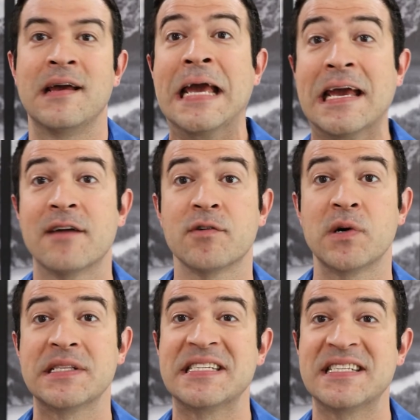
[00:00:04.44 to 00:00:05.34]
Hey
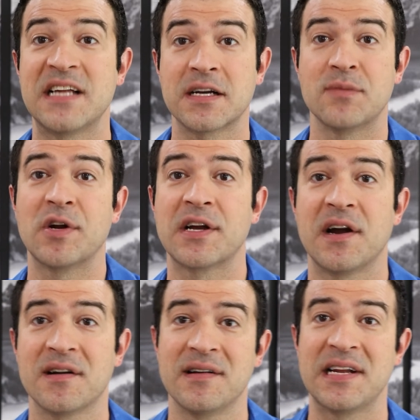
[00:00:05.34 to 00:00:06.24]
everyone, this is Dr. Brendan
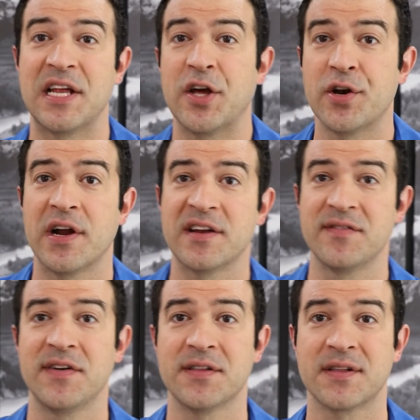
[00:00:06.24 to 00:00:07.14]
Cochran at
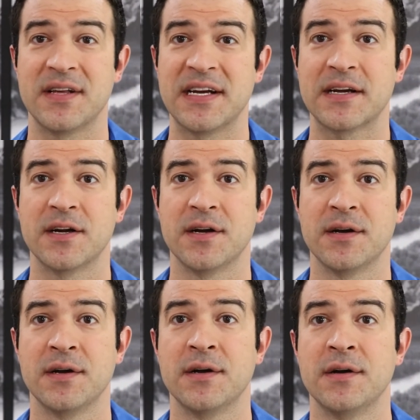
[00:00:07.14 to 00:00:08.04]
Interactive Health Clinic.
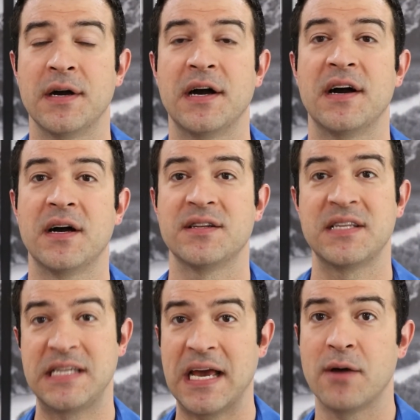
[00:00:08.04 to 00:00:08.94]

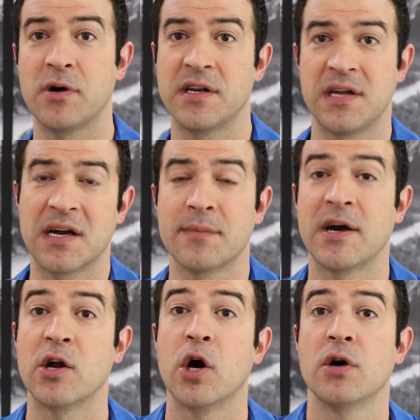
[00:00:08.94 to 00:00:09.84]
Today I want to talk
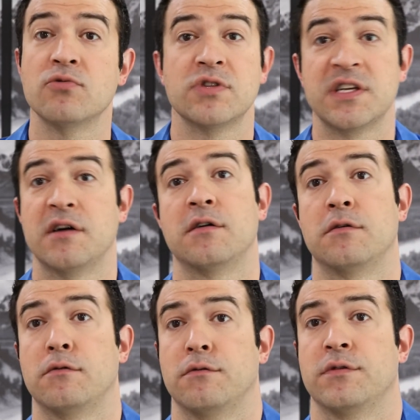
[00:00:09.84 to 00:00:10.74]
about
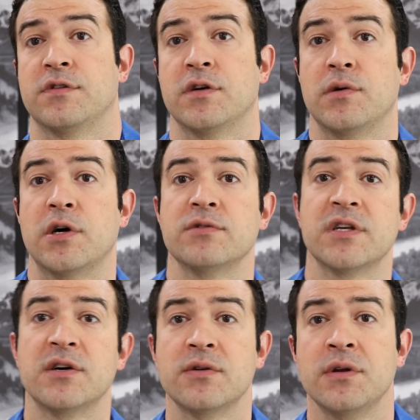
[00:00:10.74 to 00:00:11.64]
ozone. So
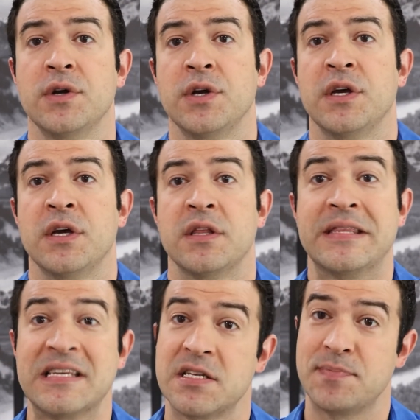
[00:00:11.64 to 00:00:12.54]
ozone,
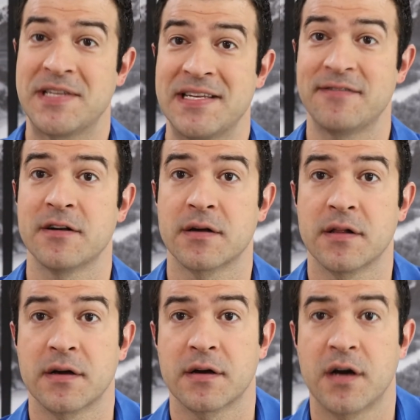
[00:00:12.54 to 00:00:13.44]
this specific
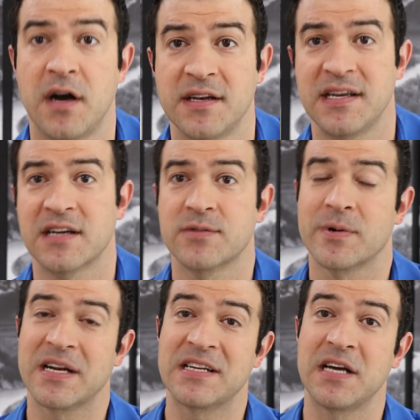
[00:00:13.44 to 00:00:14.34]
context,
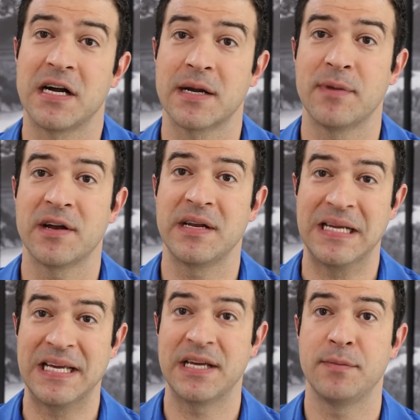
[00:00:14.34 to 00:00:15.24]
we're going to talk about it
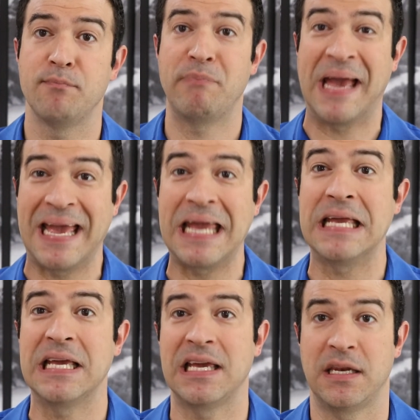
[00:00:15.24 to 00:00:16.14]
in
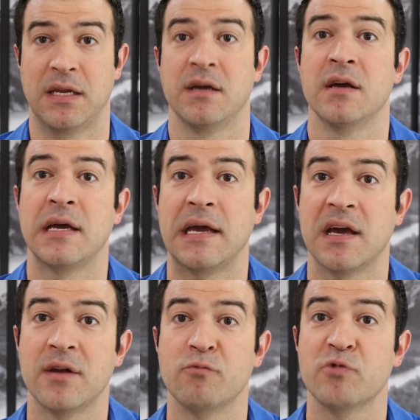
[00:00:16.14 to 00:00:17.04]
pain
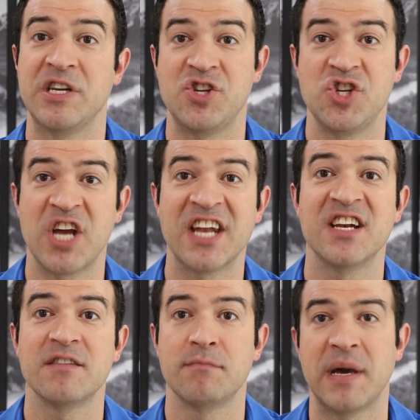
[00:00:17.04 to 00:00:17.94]
and
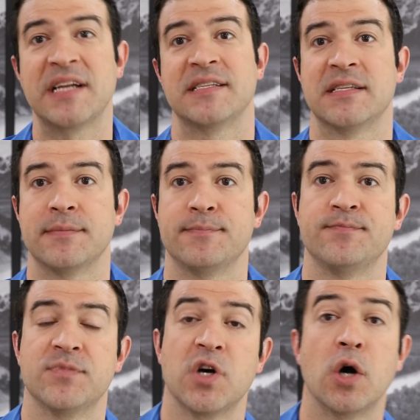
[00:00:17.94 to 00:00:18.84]
regenerative medicine.
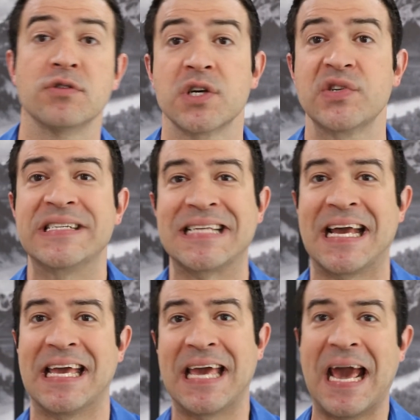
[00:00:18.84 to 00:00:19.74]
So ozone is a
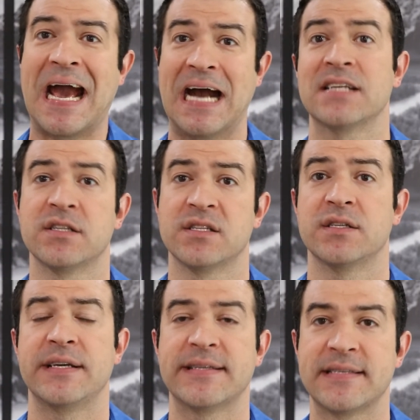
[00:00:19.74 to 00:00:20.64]
gas.
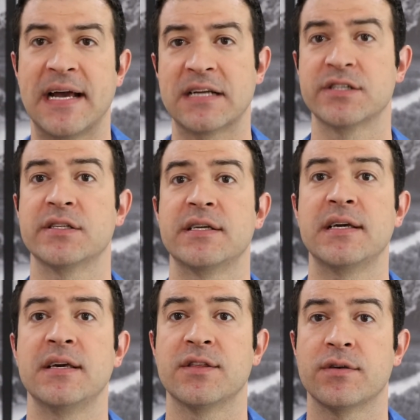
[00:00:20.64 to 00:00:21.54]
It's
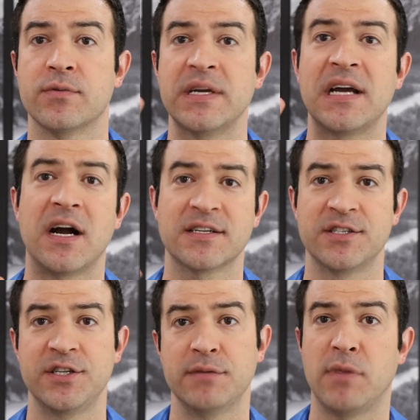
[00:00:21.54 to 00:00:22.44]
actually 3
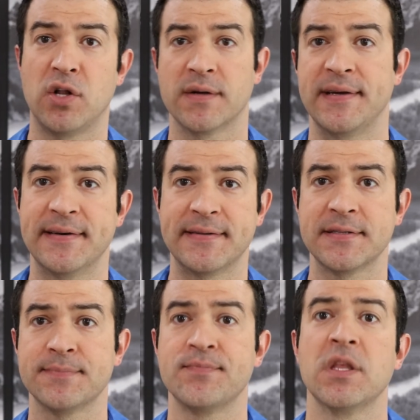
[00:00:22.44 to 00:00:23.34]
oxygen molecules.